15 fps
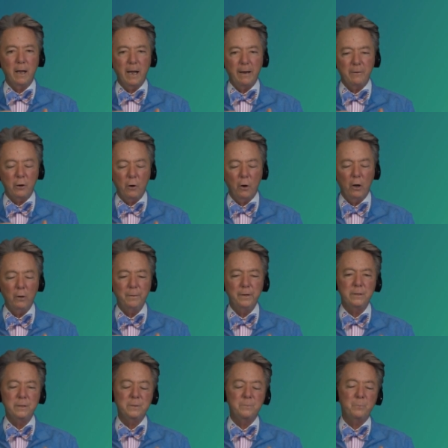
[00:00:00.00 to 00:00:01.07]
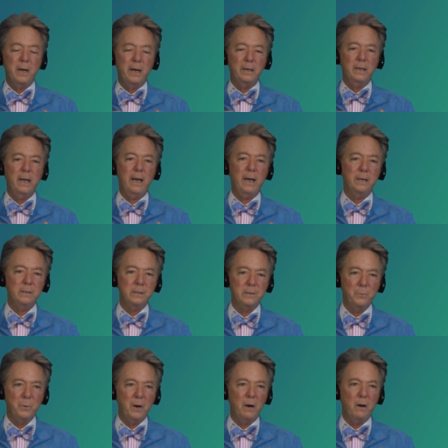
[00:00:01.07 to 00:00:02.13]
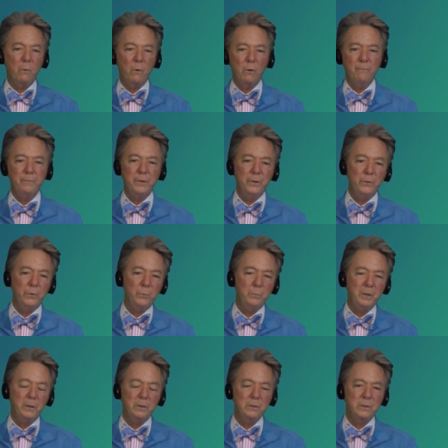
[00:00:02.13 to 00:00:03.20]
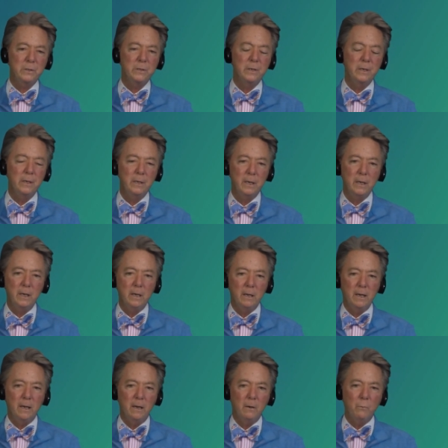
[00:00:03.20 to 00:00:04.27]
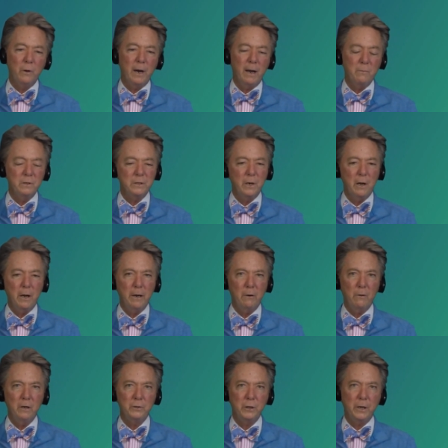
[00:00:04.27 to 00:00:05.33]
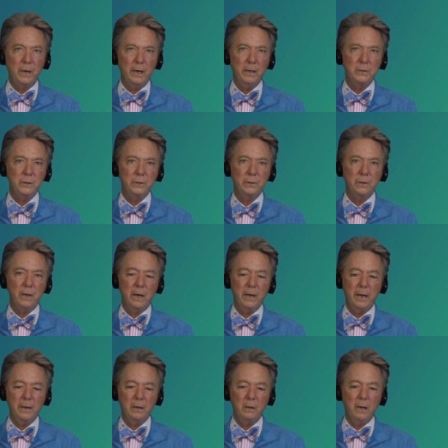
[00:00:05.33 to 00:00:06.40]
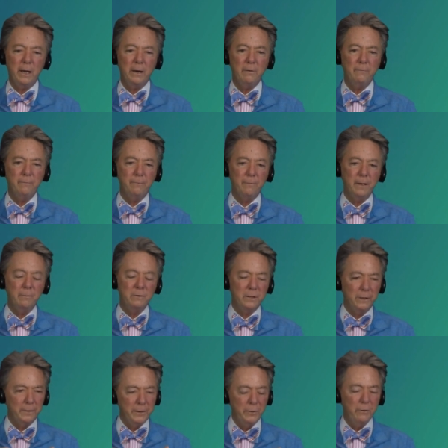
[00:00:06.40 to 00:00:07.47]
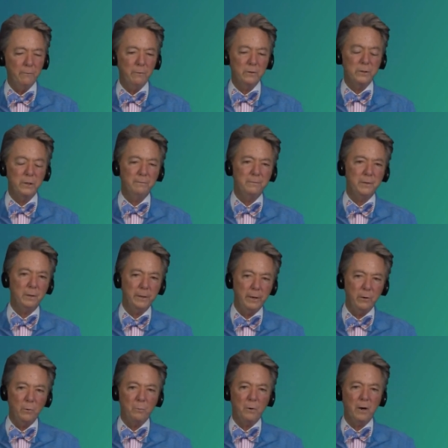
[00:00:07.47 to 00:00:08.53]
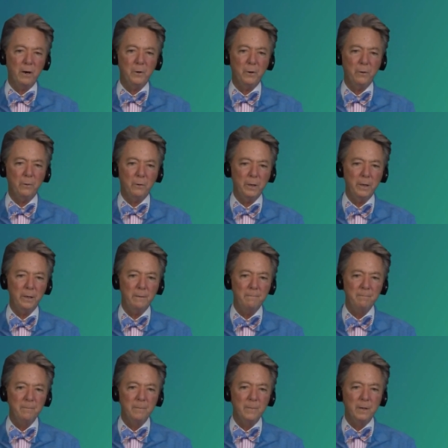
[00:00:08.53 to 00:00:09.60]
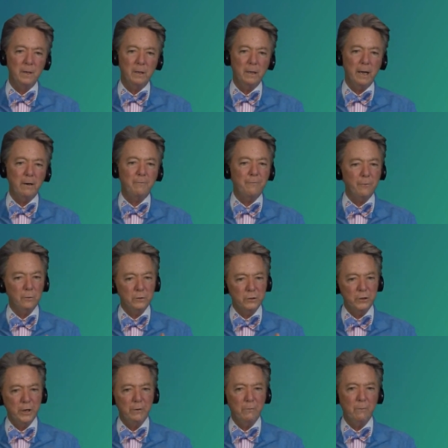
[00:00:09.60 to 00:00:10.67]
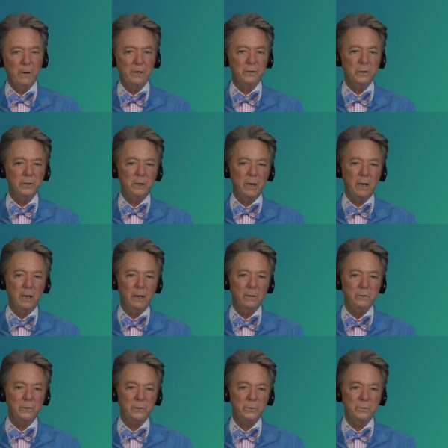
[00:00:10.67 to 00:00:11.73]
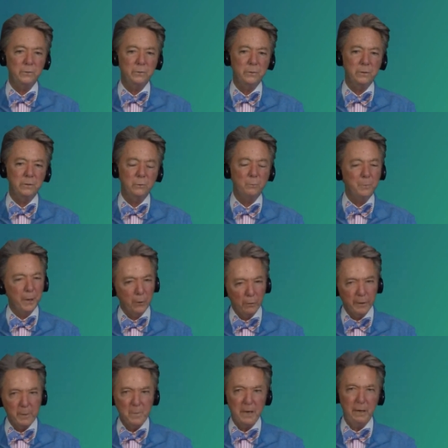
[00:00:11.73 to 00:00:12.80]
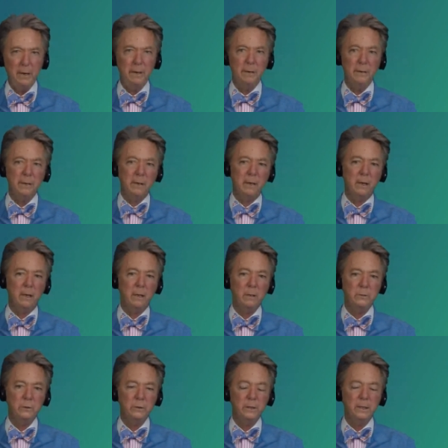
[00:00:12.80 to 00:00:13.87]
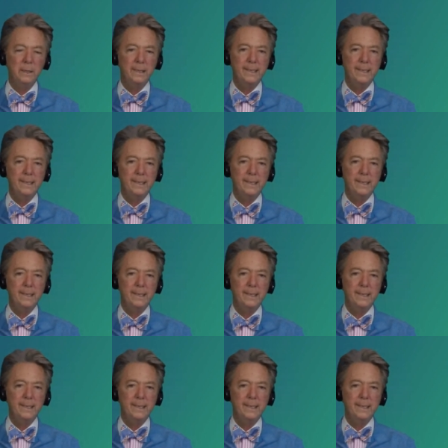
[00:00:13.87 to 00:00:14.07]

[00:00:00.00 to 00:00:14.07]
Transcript: I called this podcast The Power of You because when I was in higher education, I had it was at the University of Toledo primarily, a lot of first generation college students who barely made it into college,